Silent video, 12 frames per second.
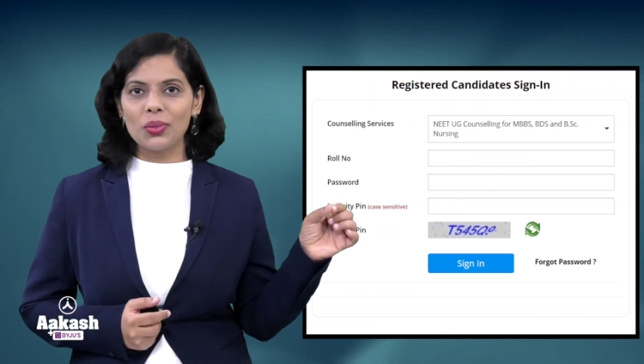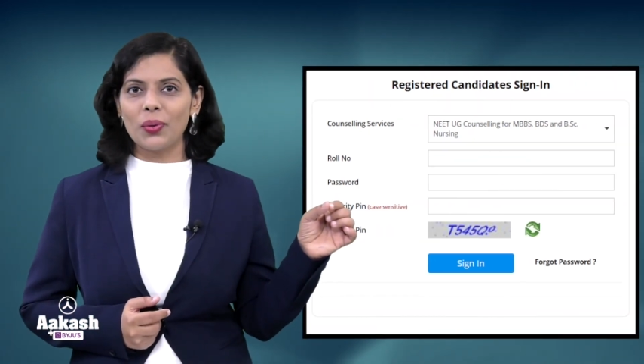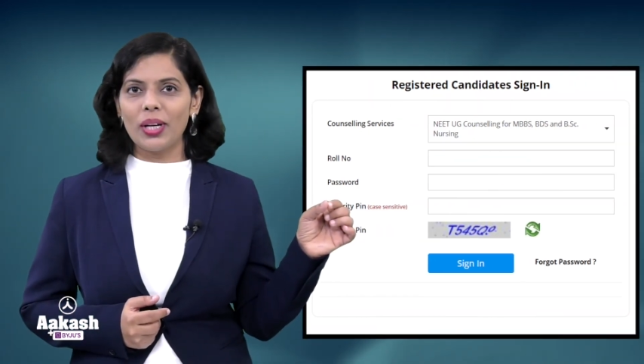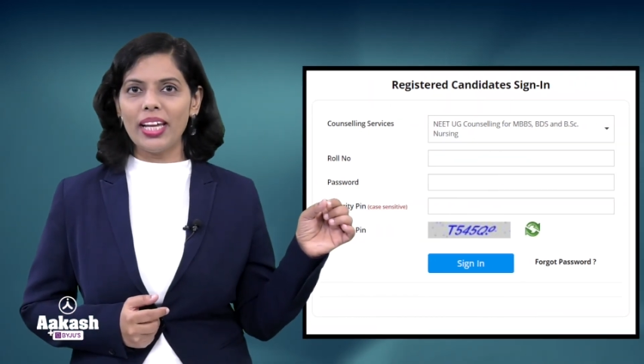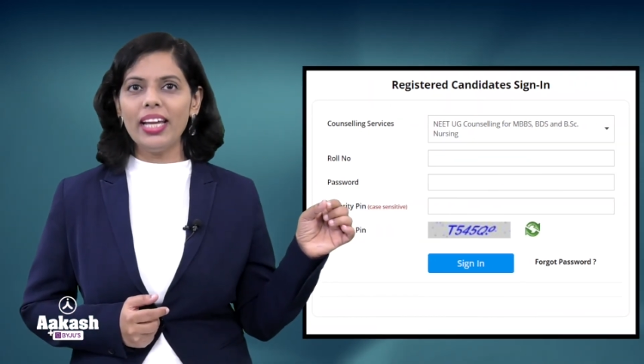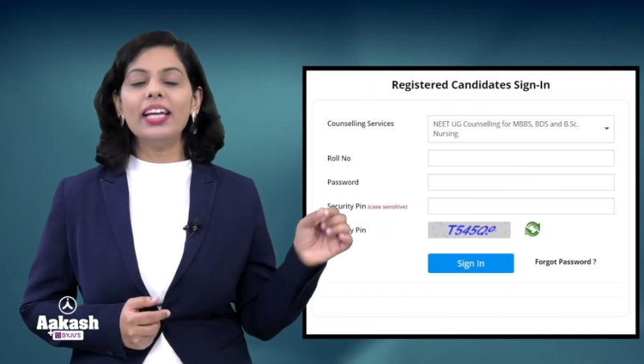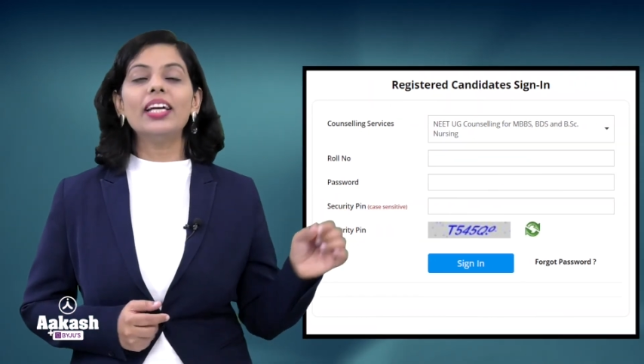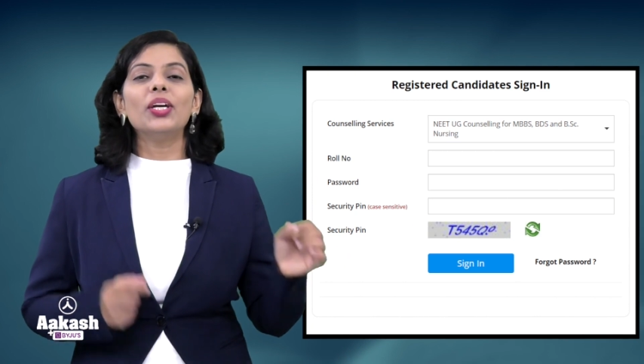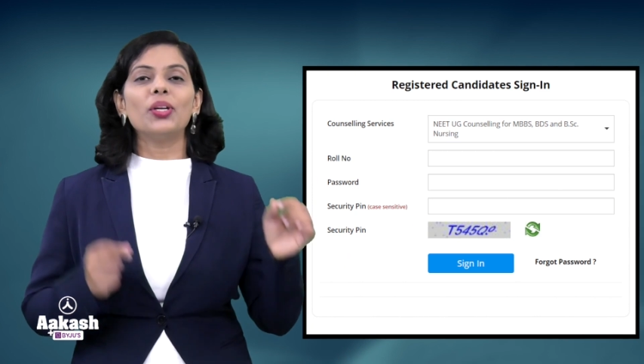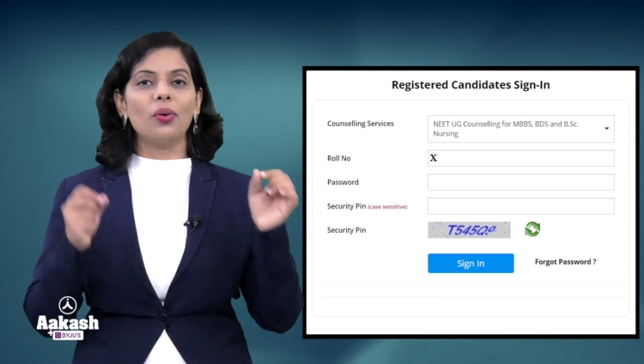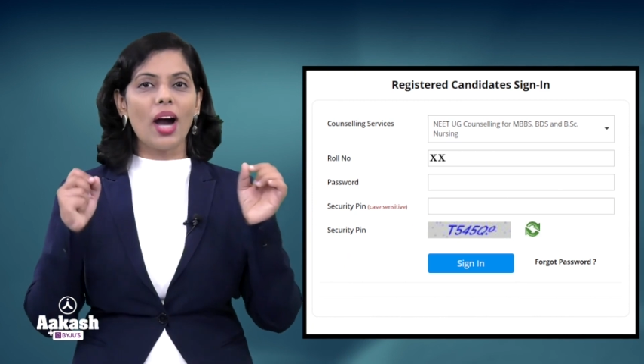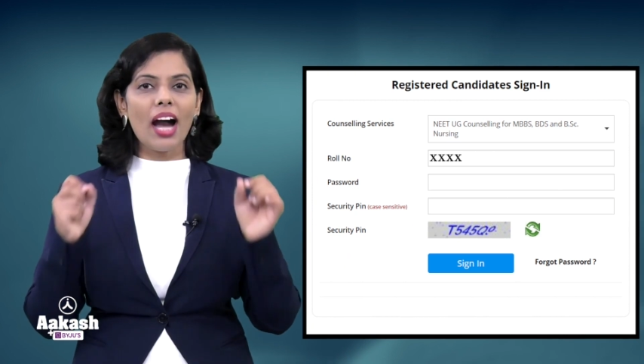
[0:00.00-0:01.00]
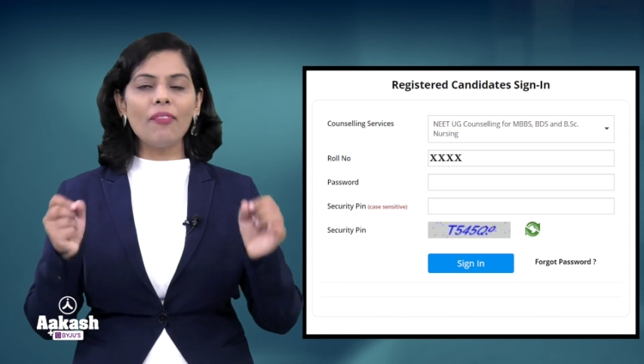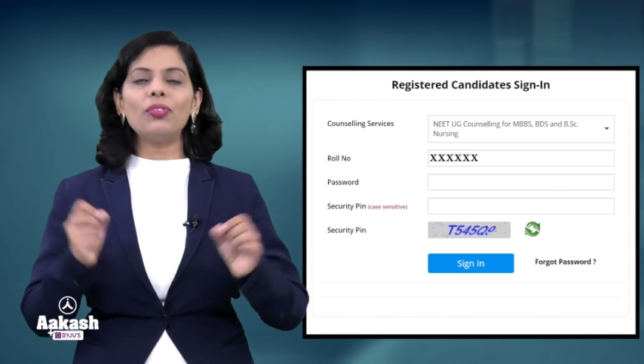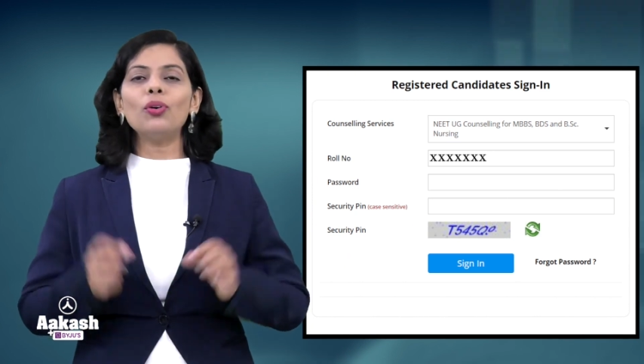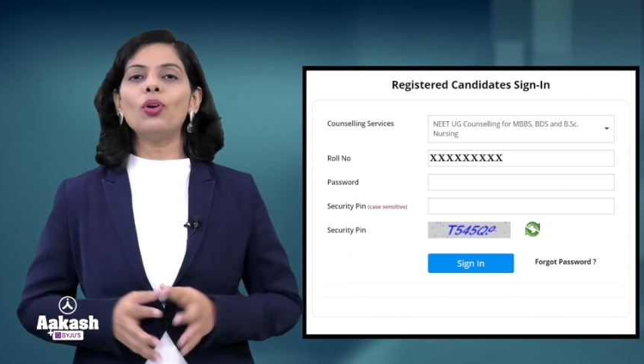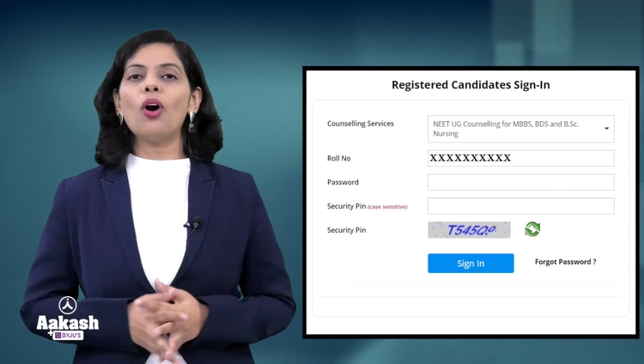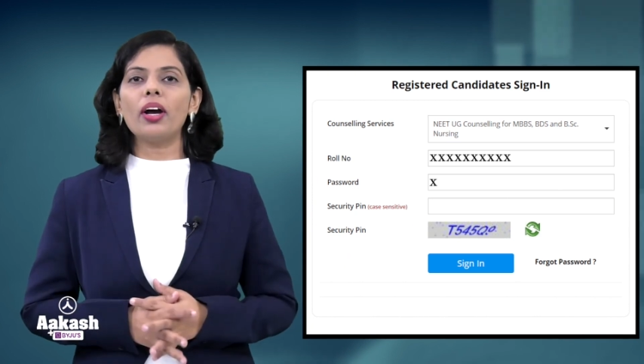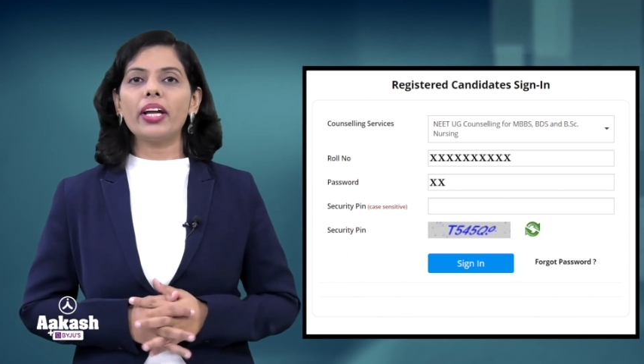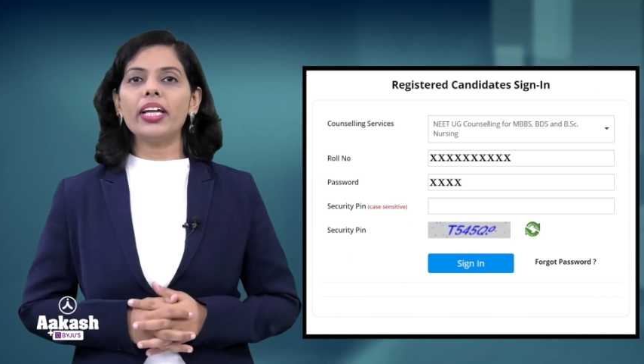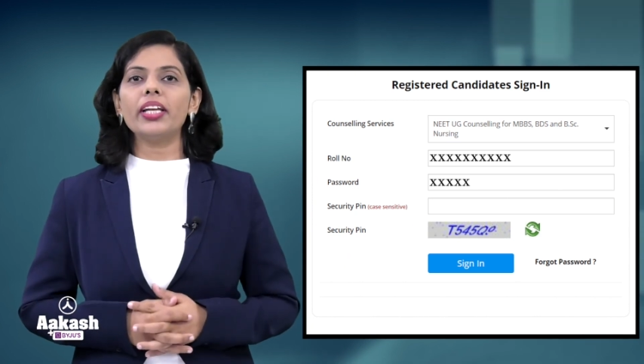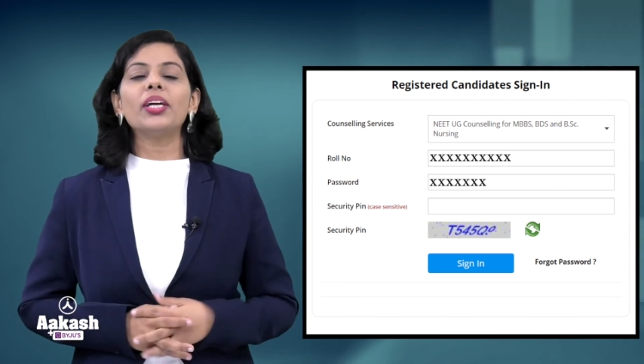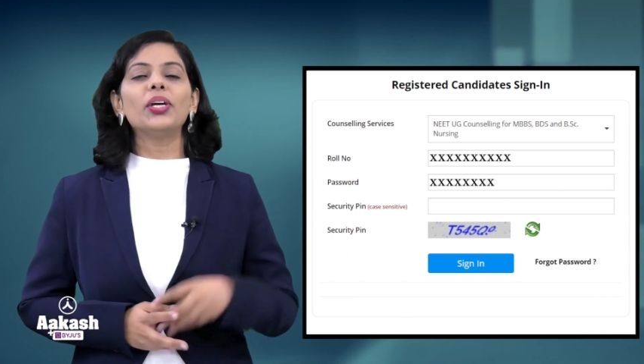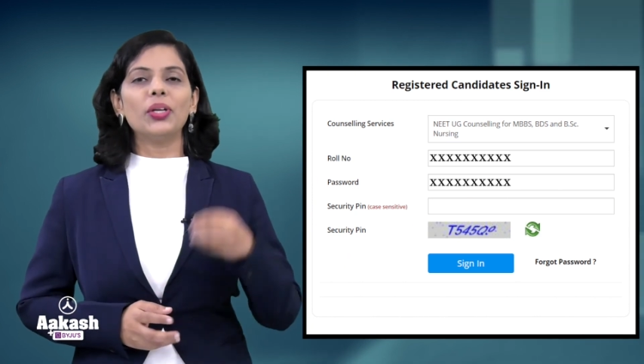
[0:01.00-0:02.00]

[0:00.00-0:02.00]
only, you have to log in